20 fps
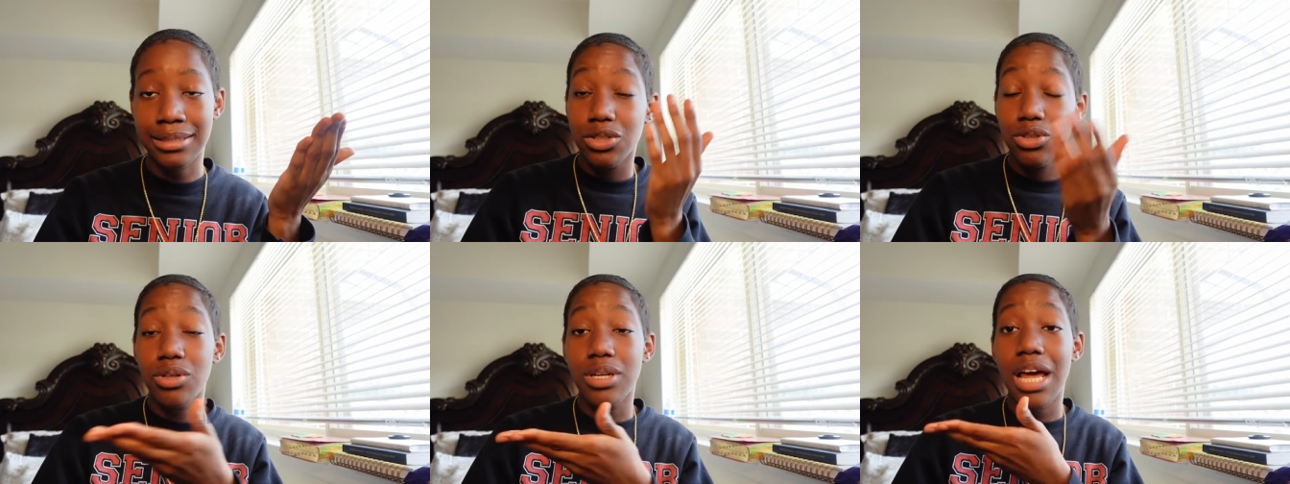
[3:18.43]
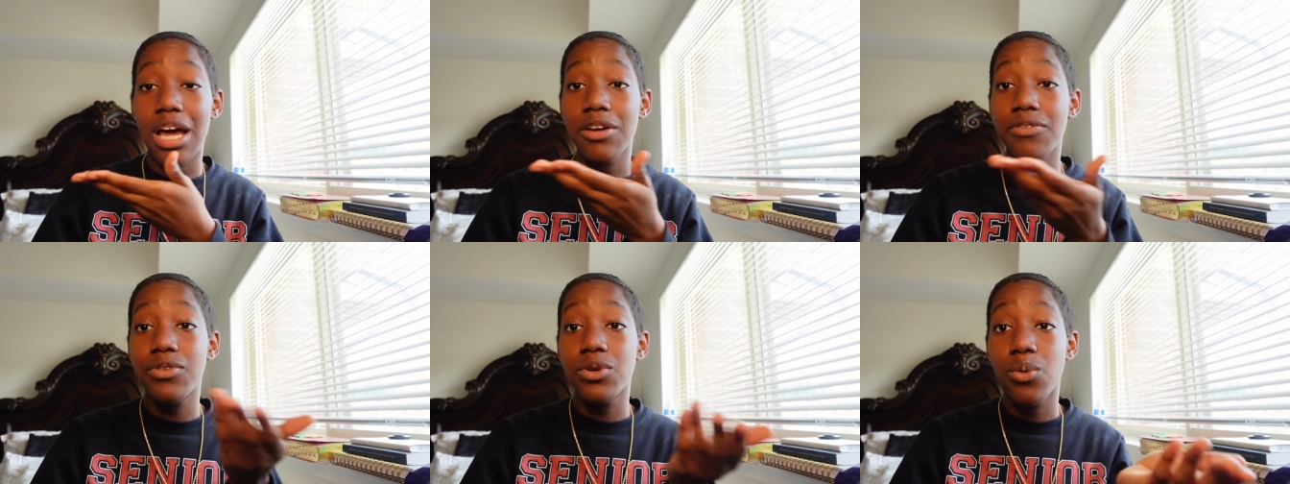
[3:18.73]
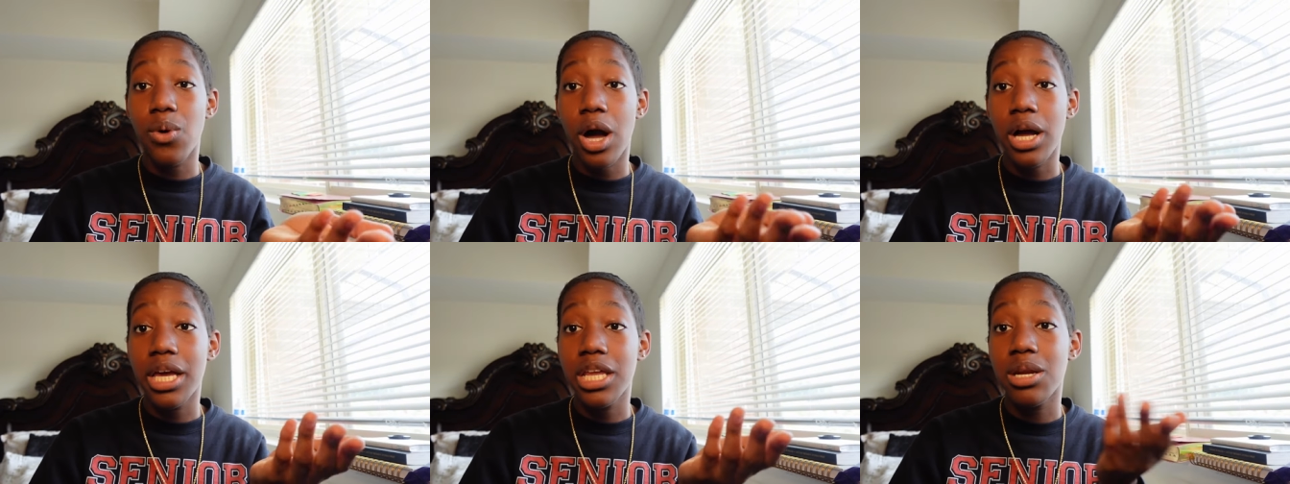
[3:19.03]
So now if you
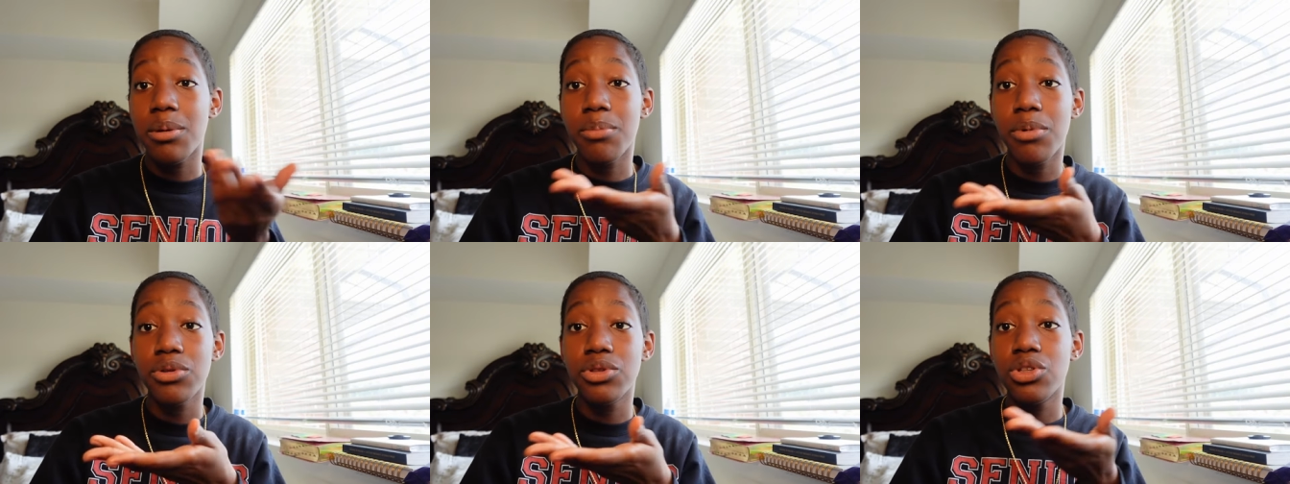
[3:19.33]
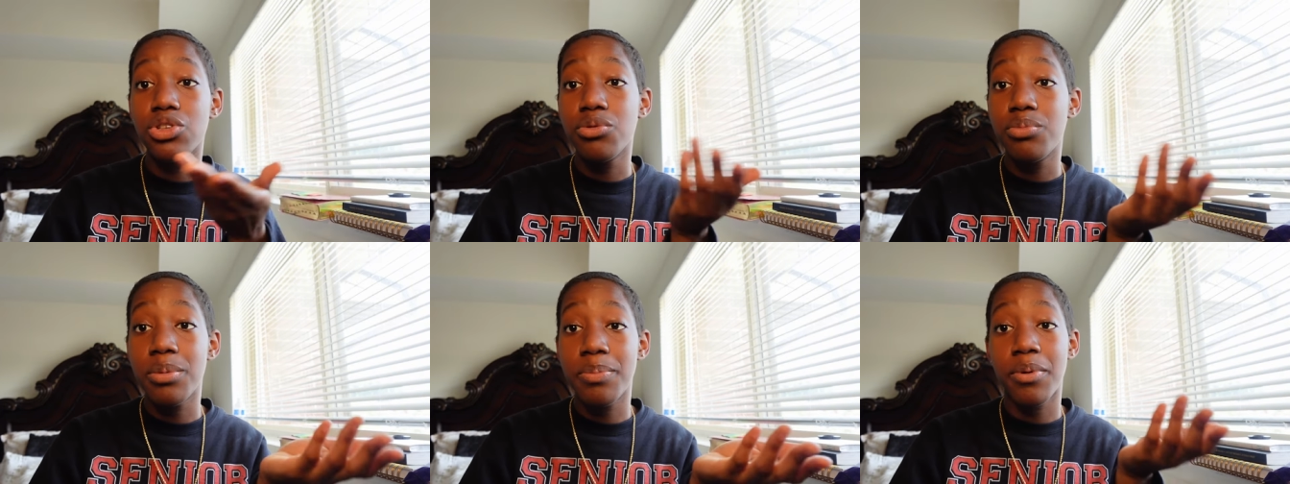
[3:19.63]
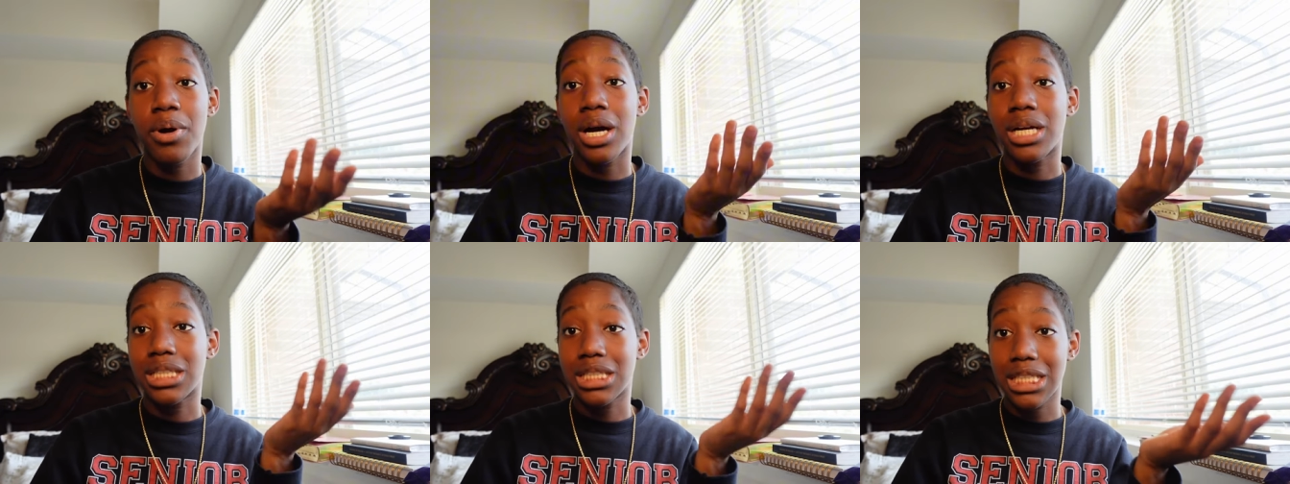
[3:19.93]
walk in and both of you
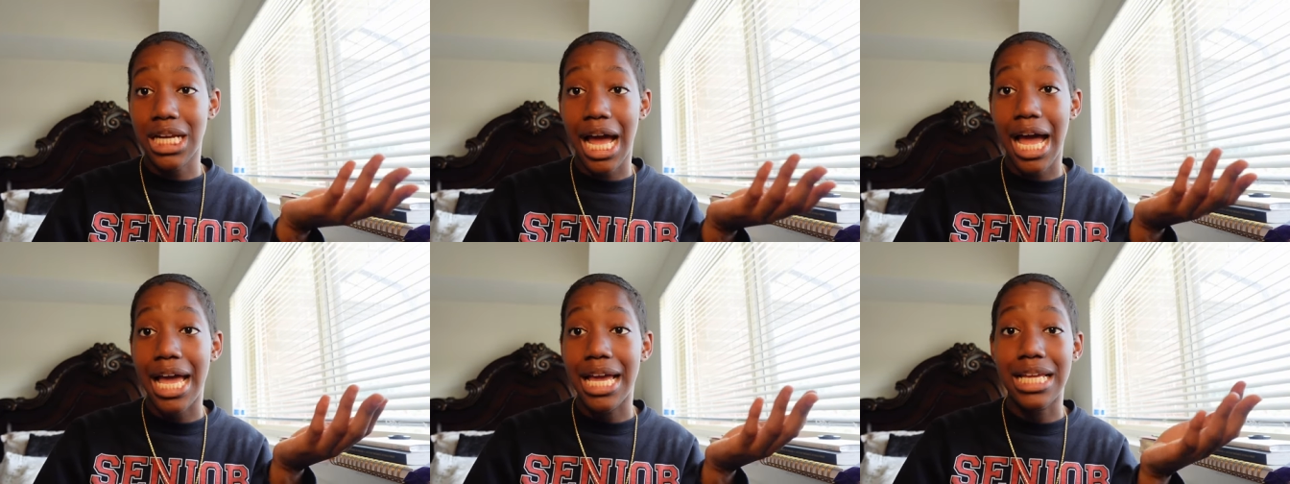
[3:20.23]
people are shy